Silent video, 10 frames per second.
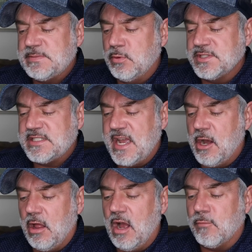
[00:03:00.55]
unspools a
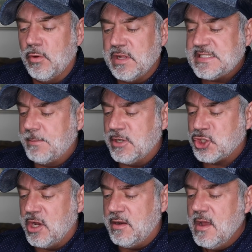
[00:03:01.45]
tale of ruthless
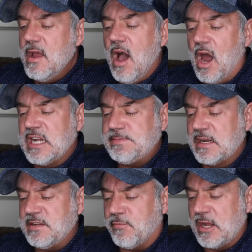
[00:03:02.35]
ambition,
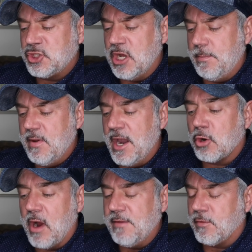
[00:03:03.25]
unexpected friendship, and a
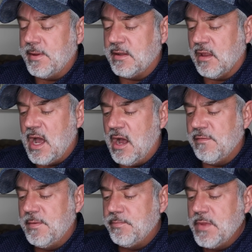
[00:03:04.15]
great forbidden
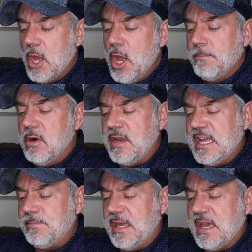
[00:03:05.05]
love.
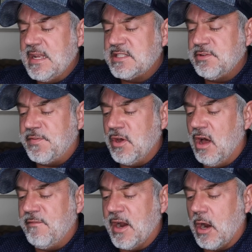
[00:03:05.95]
Monique begins to feel
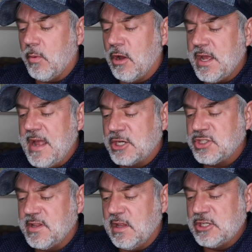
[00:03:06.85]
a very real
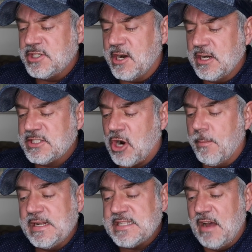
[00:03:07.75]
connection to the legendary
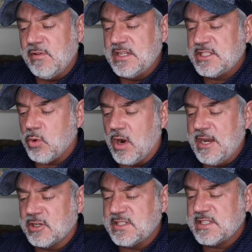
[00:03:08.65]
star, but as Evelyn's story
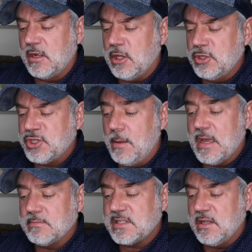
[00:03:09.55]
nears its conclusion, it
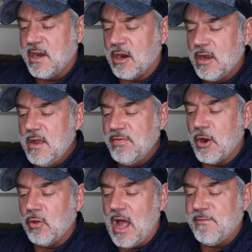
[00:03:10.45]
becomes clear
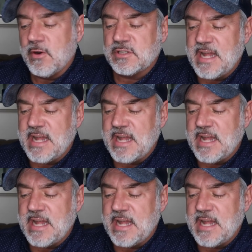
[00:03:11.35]
that her life